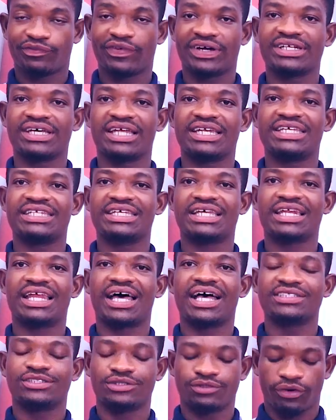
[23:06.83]
Finally, in the
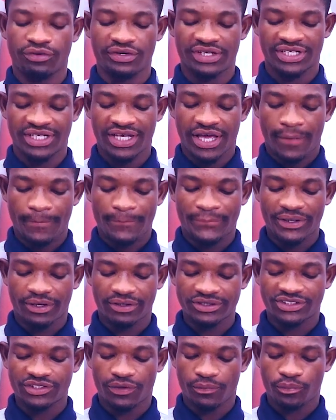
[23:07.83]
last story,
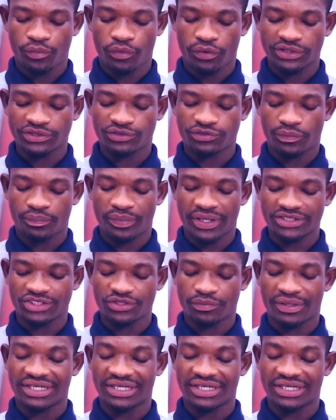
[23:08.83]
Belgium boss Roberto